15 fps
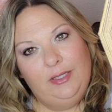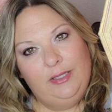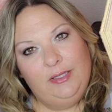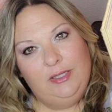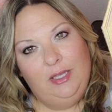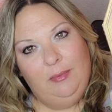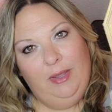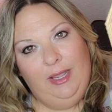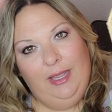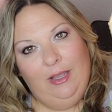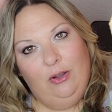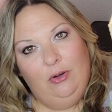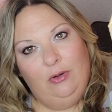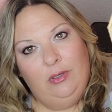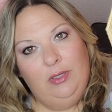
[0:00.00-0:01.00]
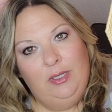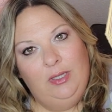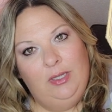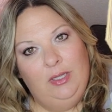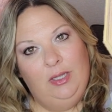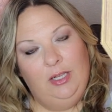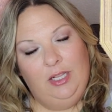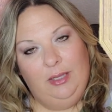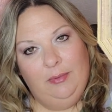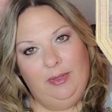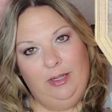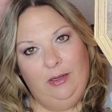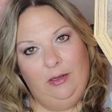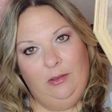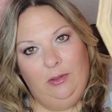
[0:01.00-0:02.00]
it somehow in my
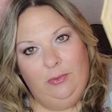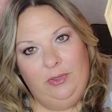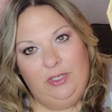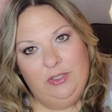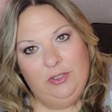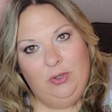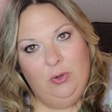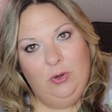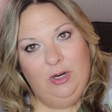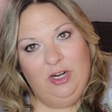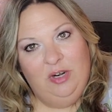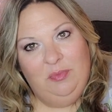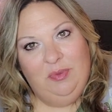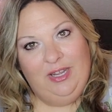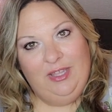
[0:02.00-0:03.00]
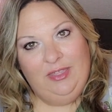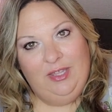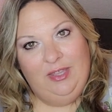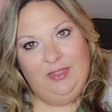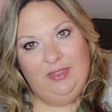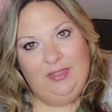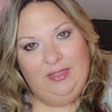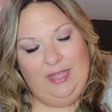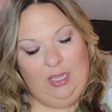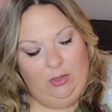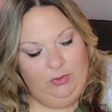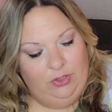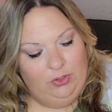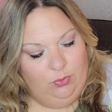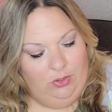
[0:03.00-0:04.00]
Halloween decor, but I thought that that
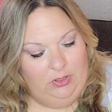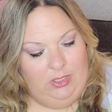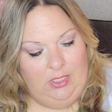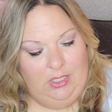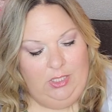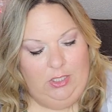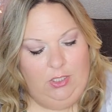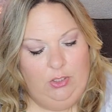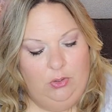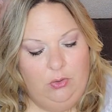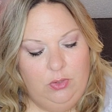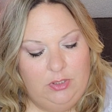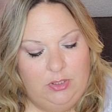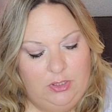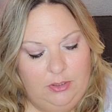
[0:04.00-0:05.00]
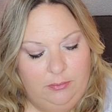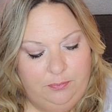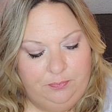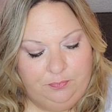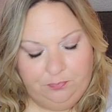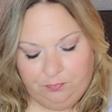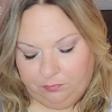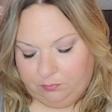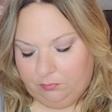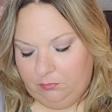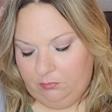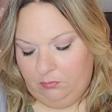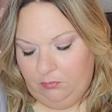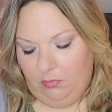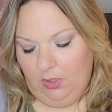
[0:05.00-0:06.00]
was really cute.
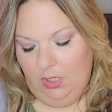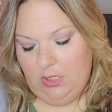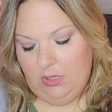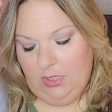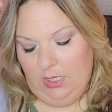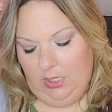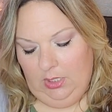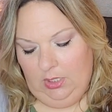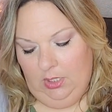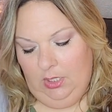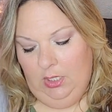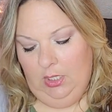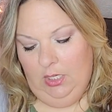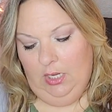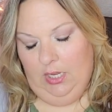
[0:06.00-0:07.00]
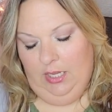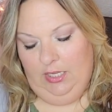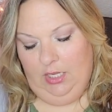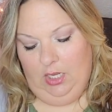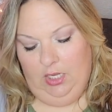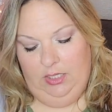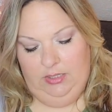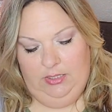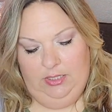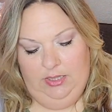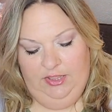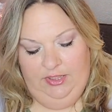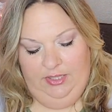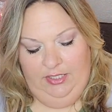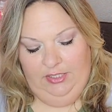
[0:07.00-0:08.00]
And then I got
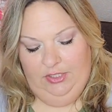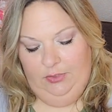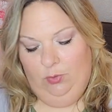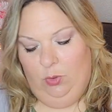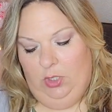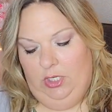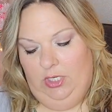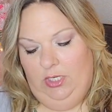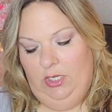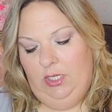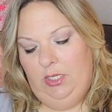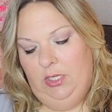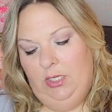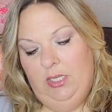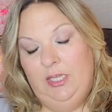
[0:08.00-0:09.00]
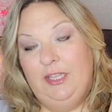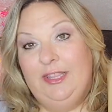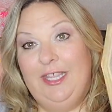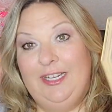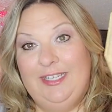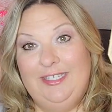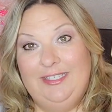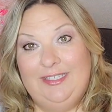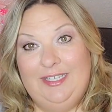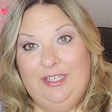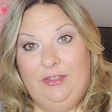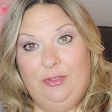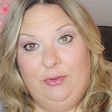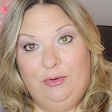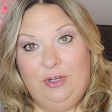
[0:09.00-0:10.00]
this one that is like
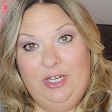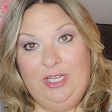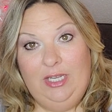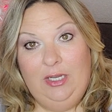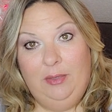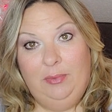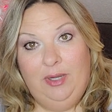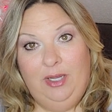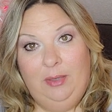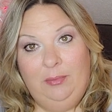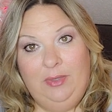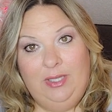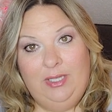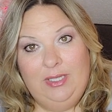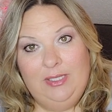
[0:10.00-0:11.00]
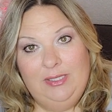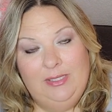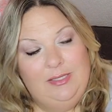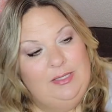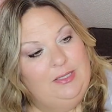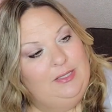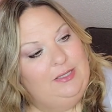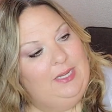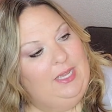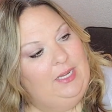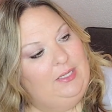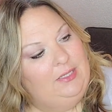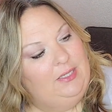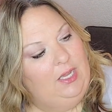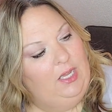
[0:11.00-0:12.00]
three pumpkins
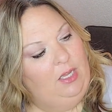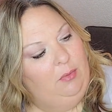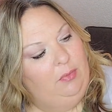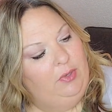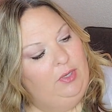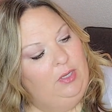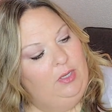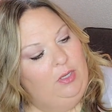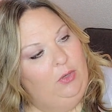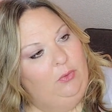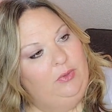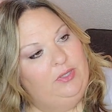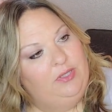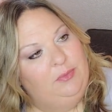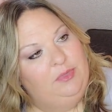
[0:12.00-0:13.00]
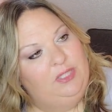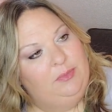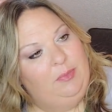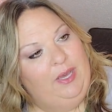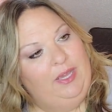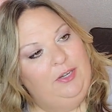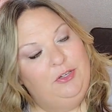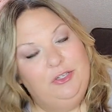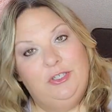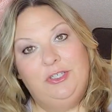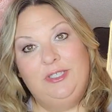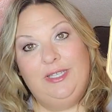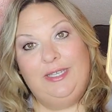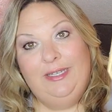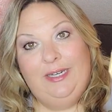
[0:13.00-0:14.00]
stacked up with some
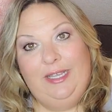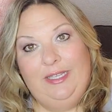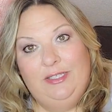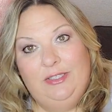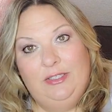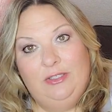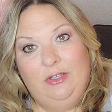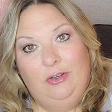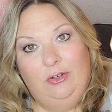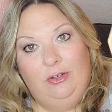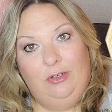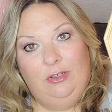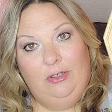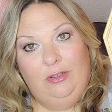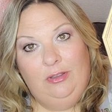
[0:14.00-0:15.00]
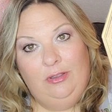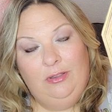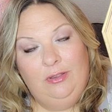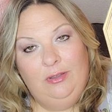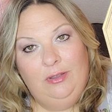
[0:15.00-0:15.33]
spiders and a skull.